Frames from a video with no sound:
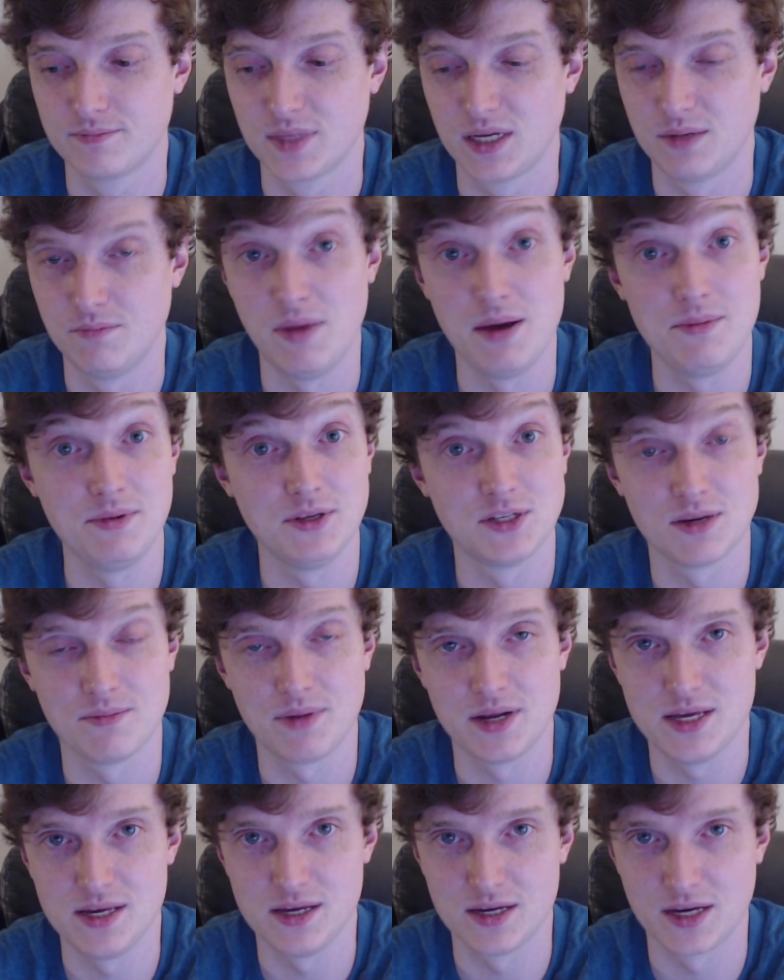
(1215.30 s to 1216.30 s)
Maybe
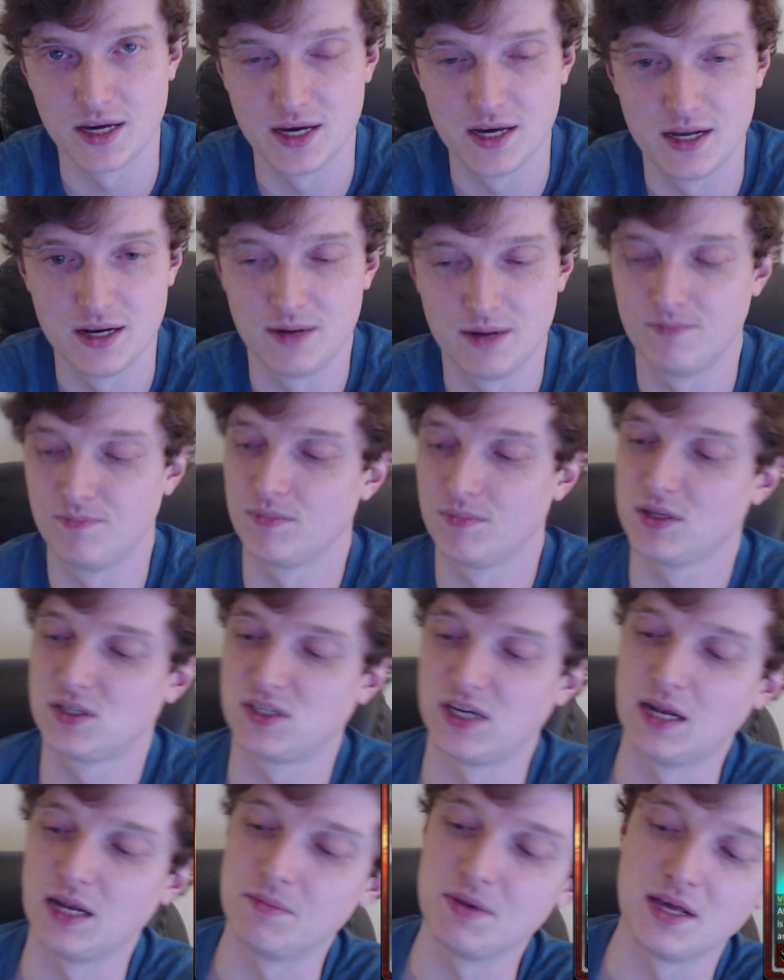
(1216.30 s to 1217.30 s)
somebody can
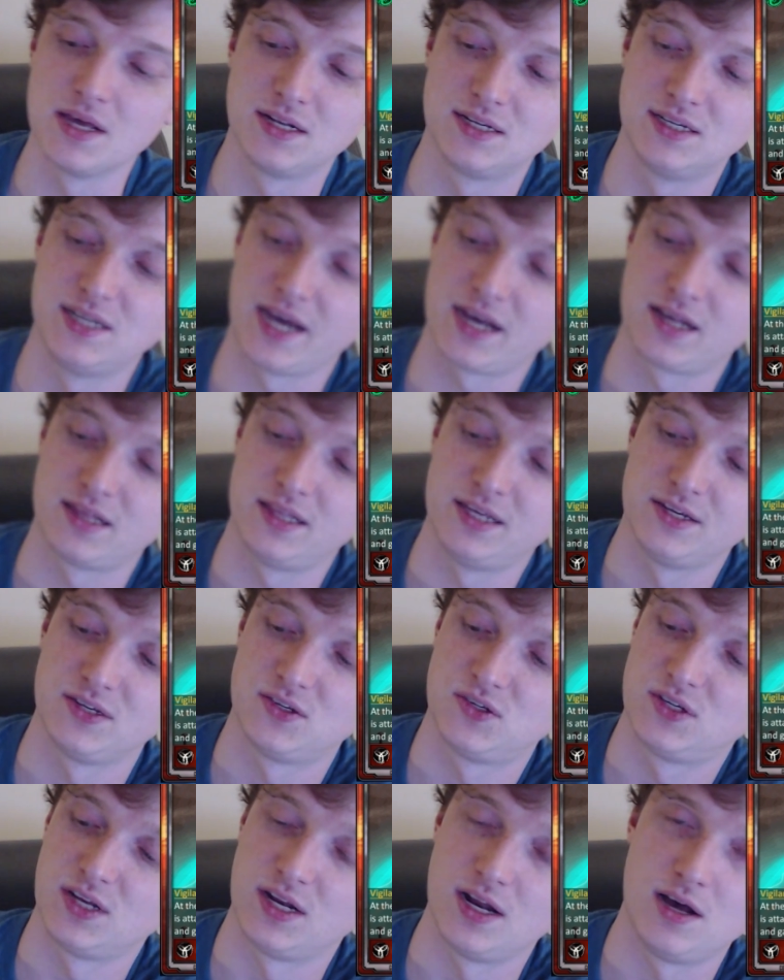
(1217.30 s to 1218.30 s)
send me a deck
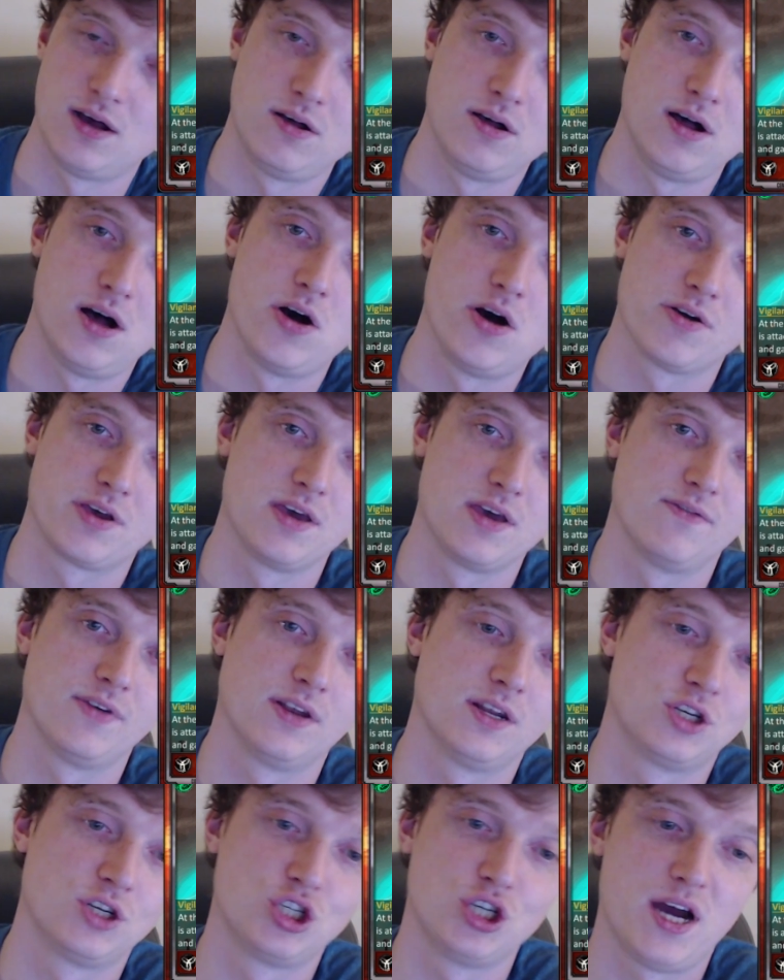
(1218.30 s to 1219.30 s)
list, and I'll give it
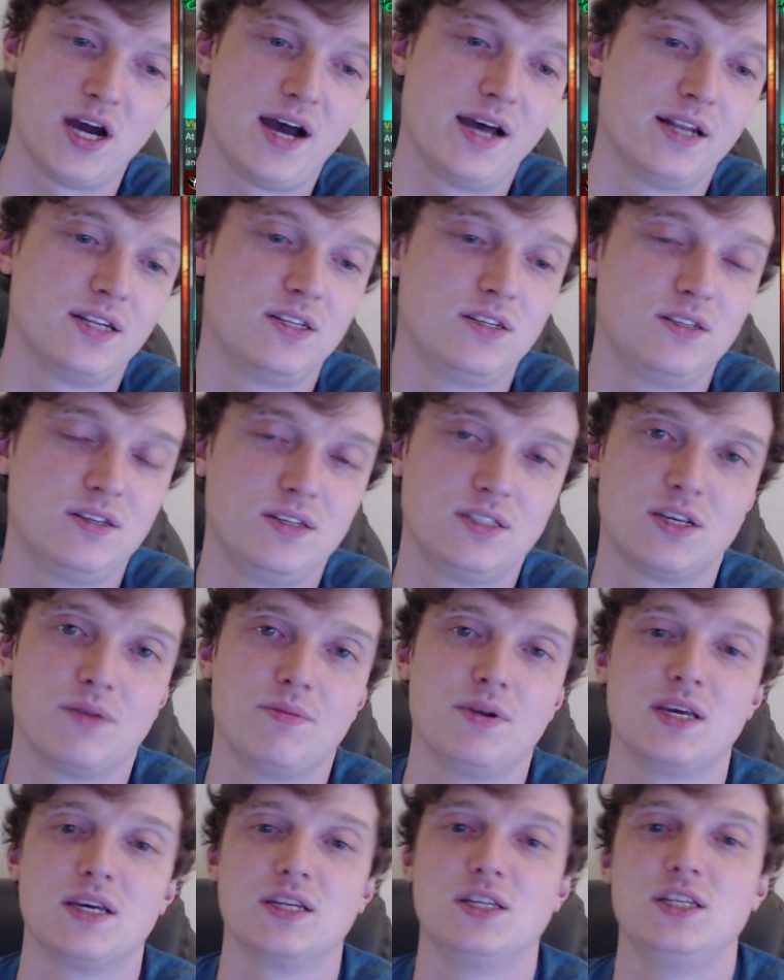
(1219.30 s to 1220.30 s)
a shot.
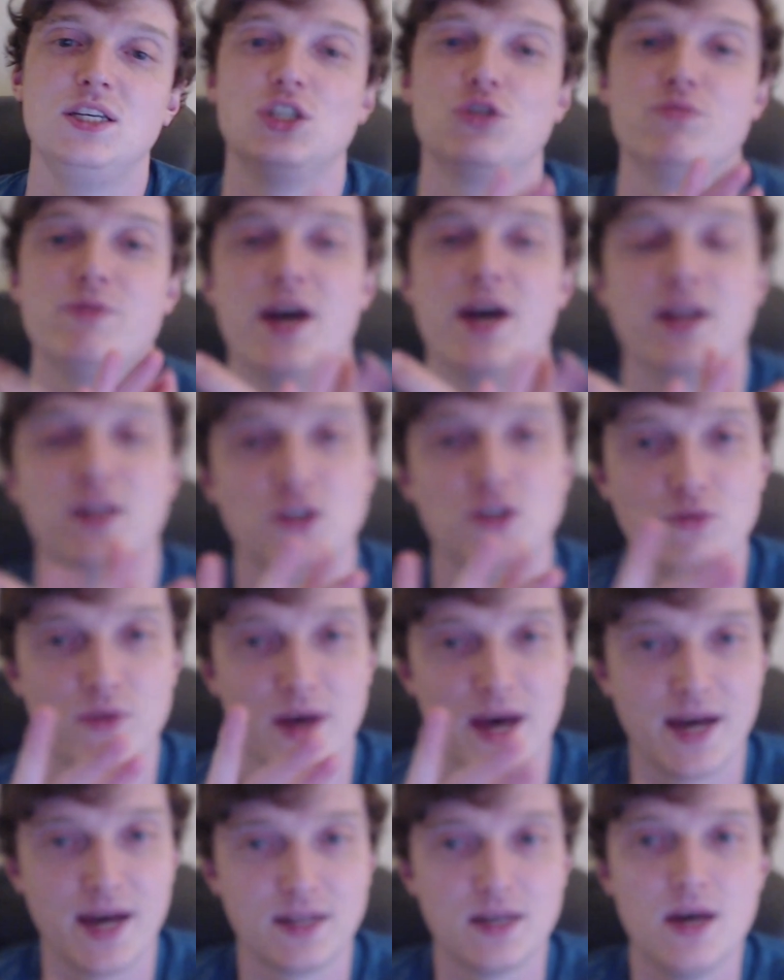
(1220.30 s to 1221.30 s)
Somebody could teach me how to do
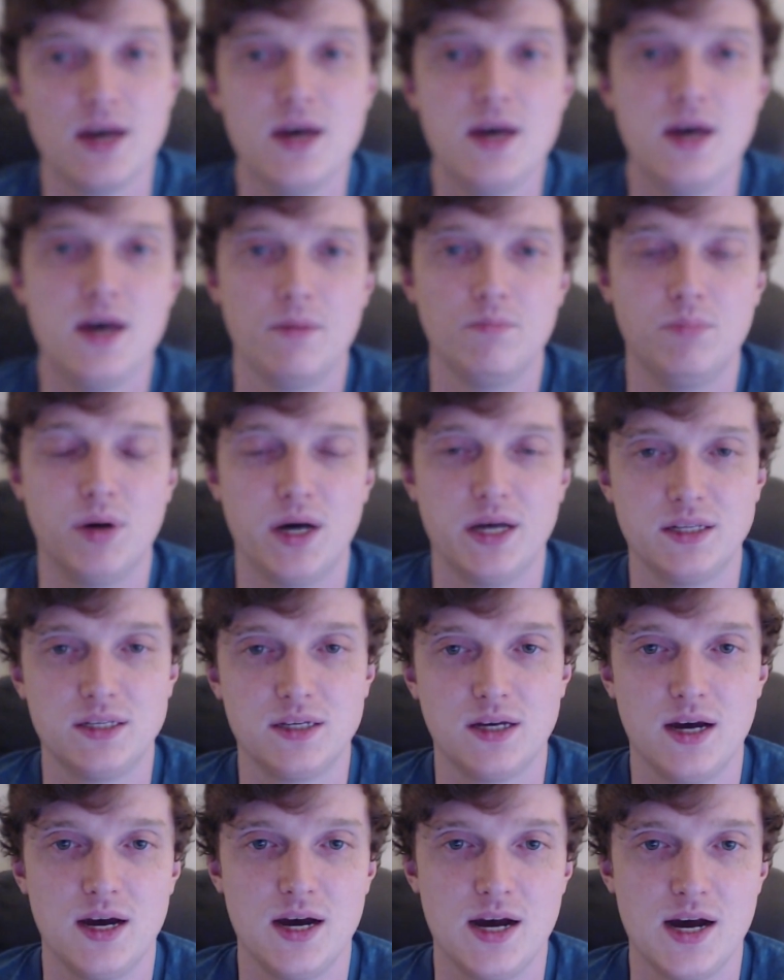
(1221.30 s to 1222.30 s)
that. But
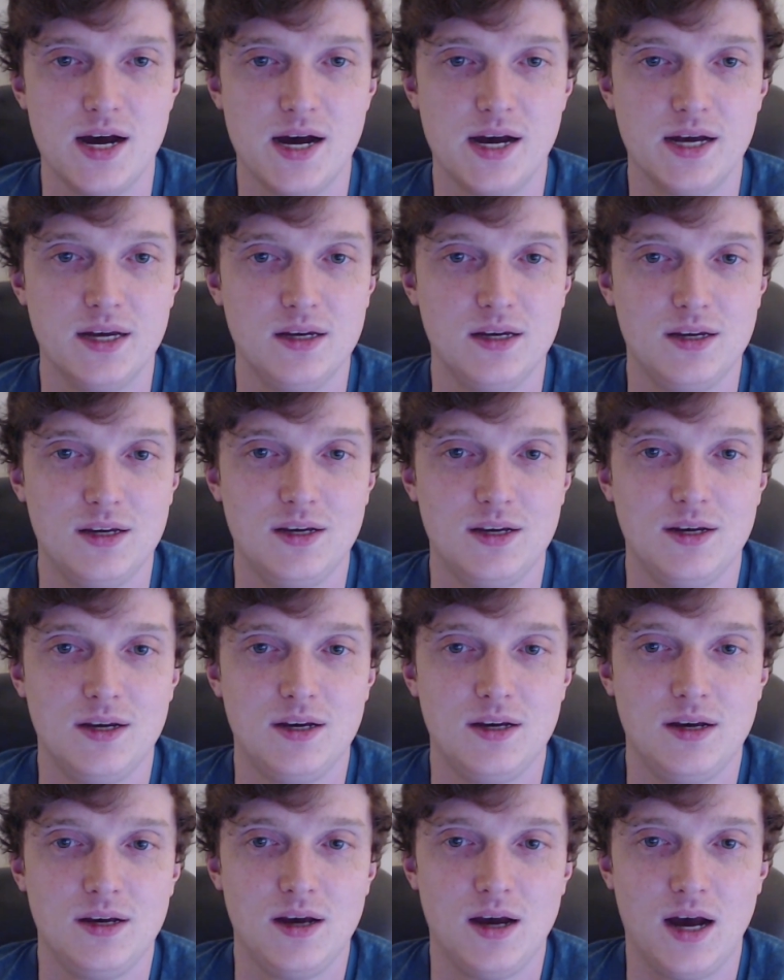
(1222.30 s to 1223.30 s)
I
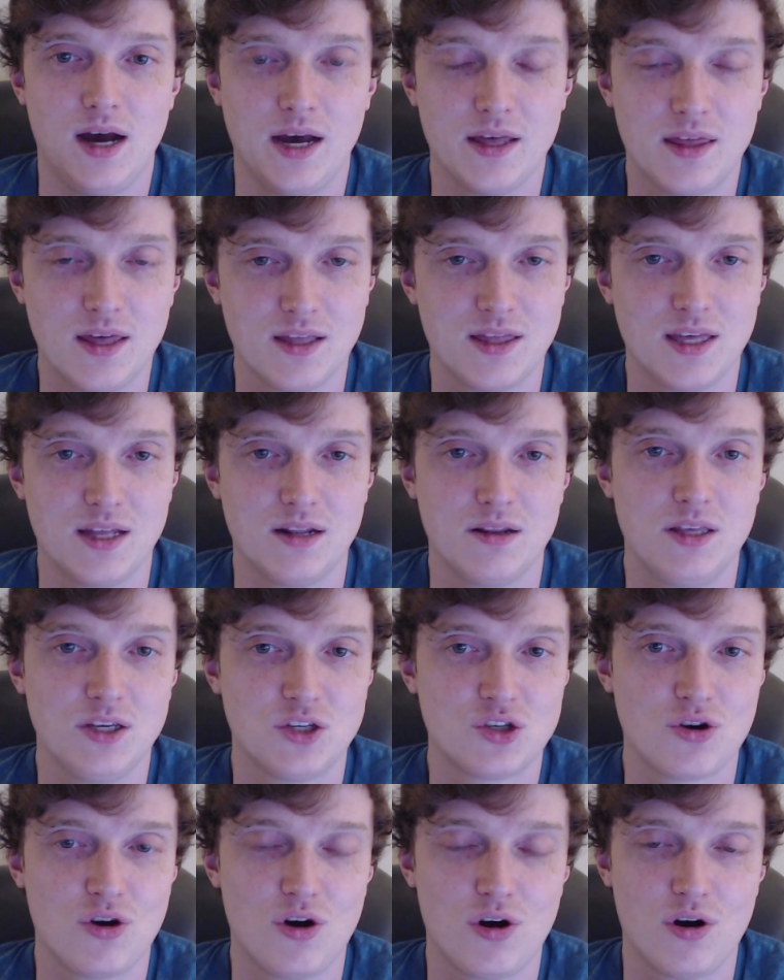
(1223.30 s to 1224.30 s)
think that this
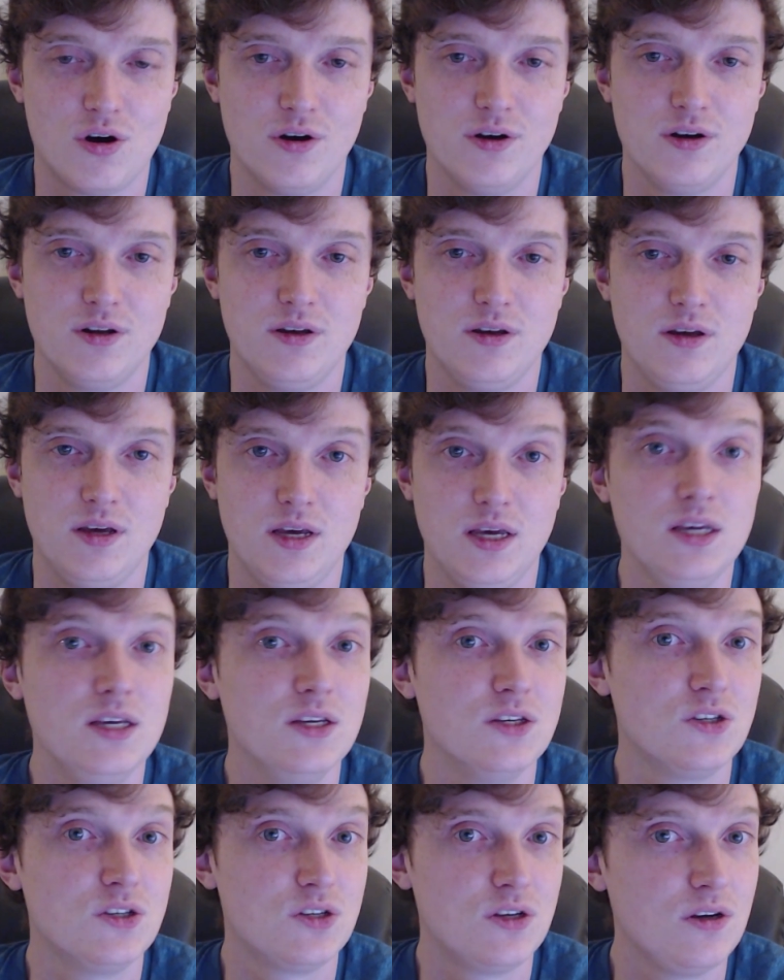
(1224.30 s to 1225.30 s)
card
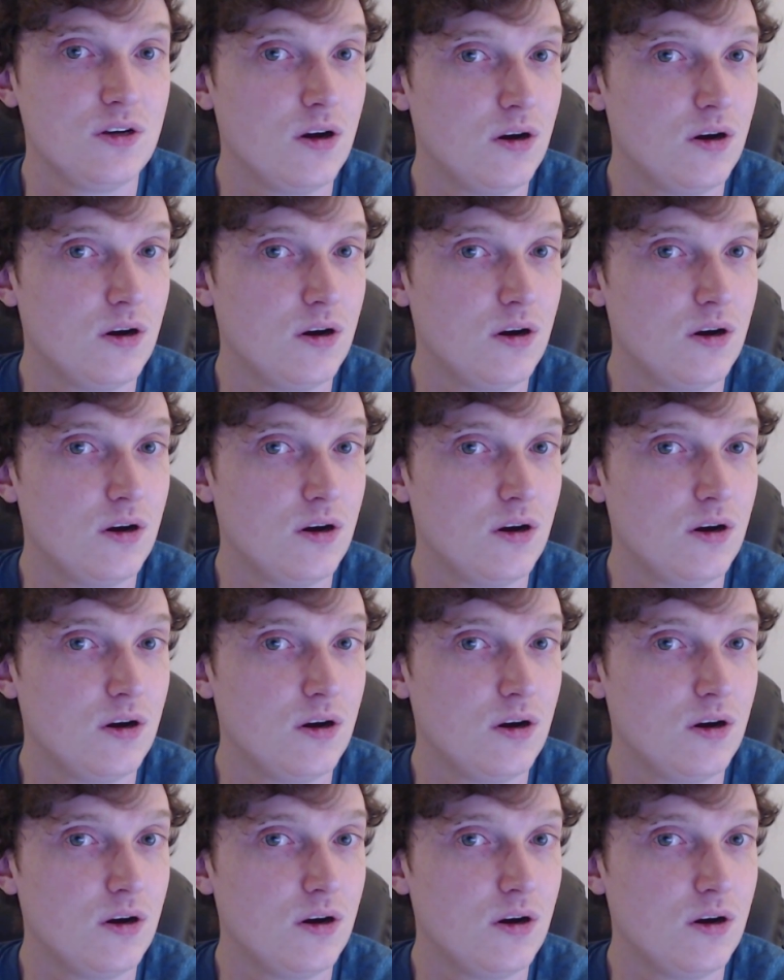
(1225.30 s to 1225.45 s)
is